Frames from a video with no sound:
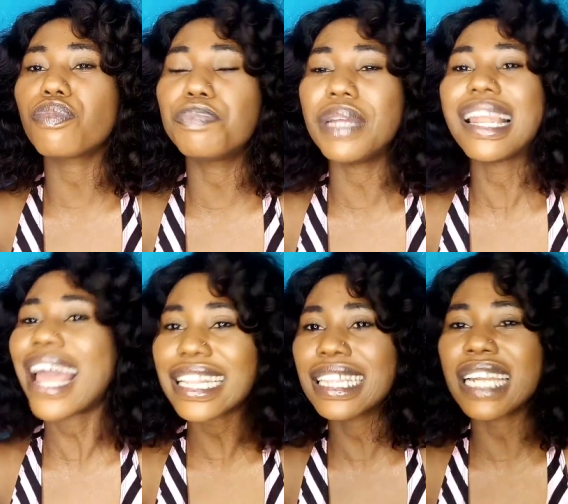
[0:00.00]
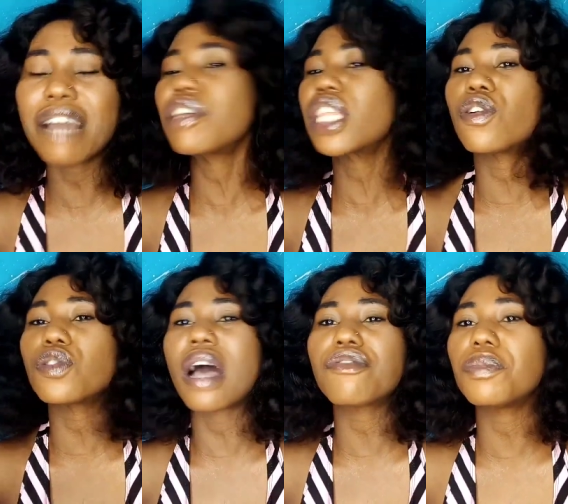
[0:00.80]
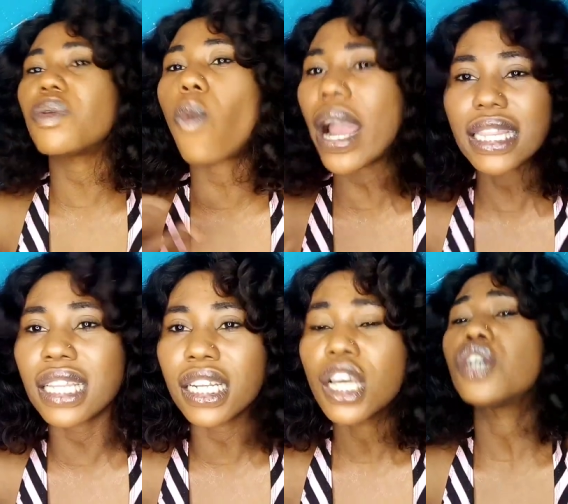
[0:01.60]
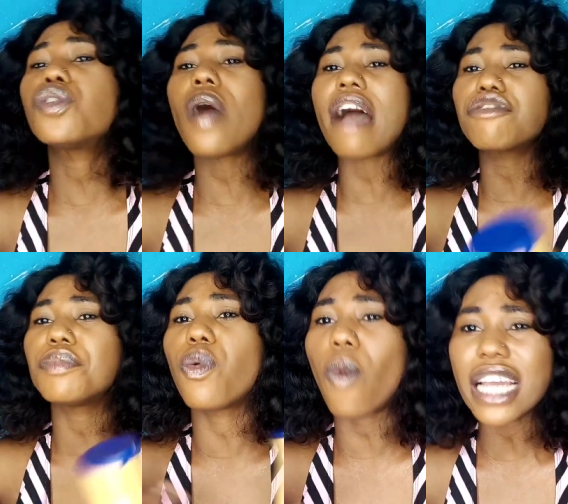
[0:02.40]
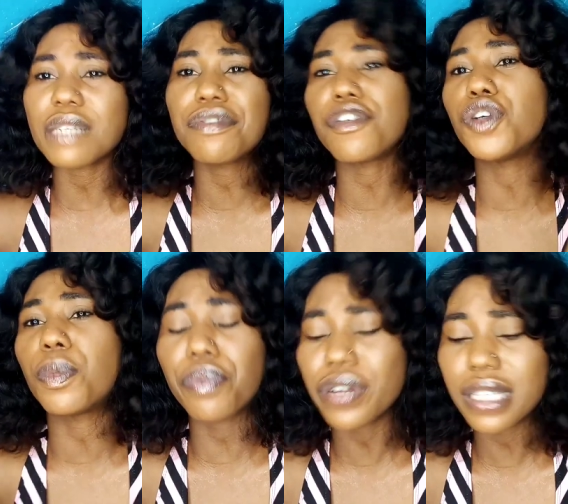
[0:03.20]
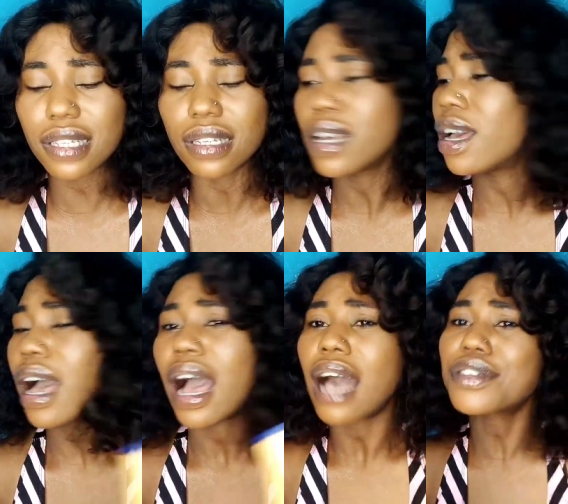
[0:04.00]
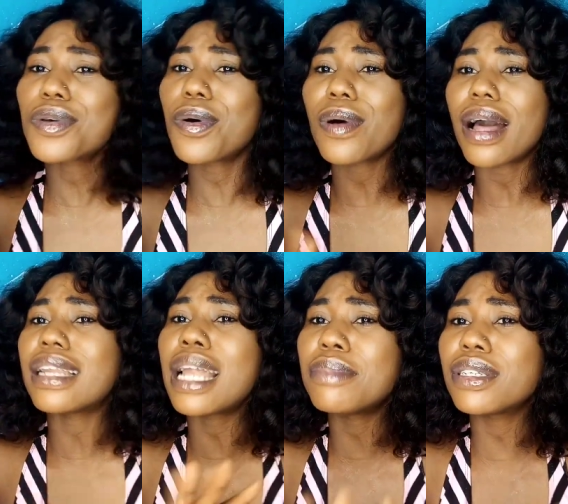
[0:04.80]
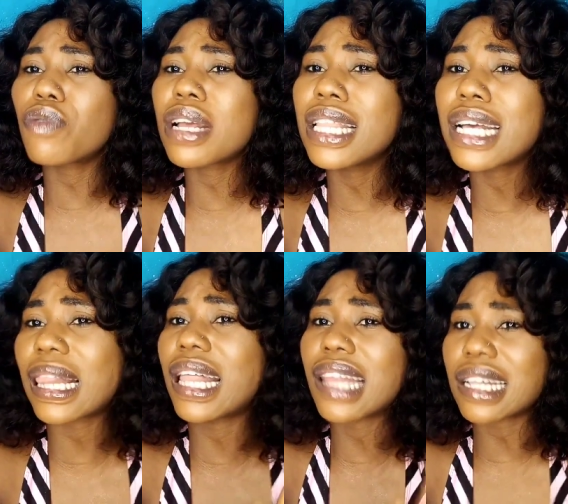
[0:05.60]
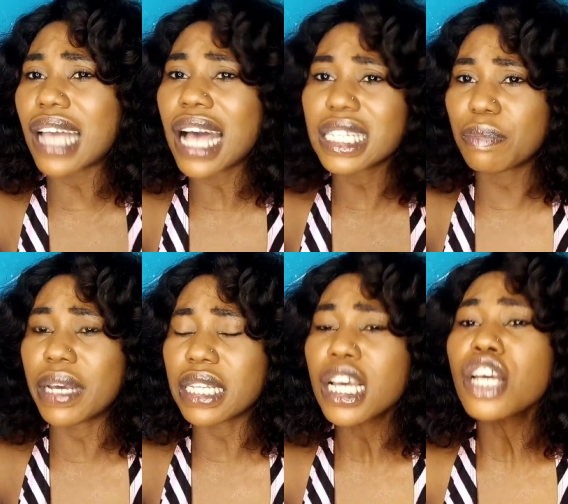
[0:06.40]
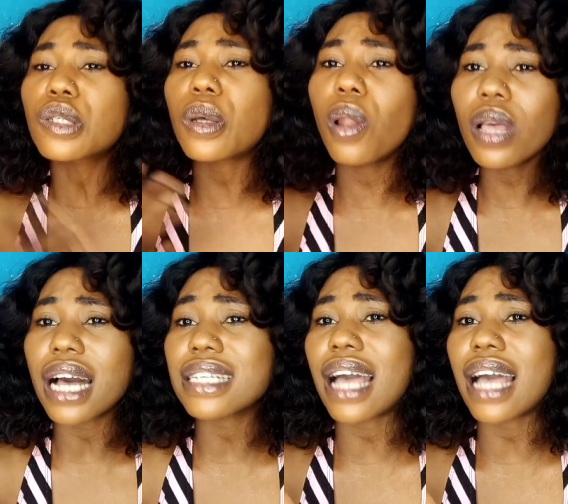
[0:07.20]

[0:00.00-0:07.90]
be lightening. Everything doesn't have to be whitening. You don't have to be white before you're pretty. So let me quickly clear that aspect. So long as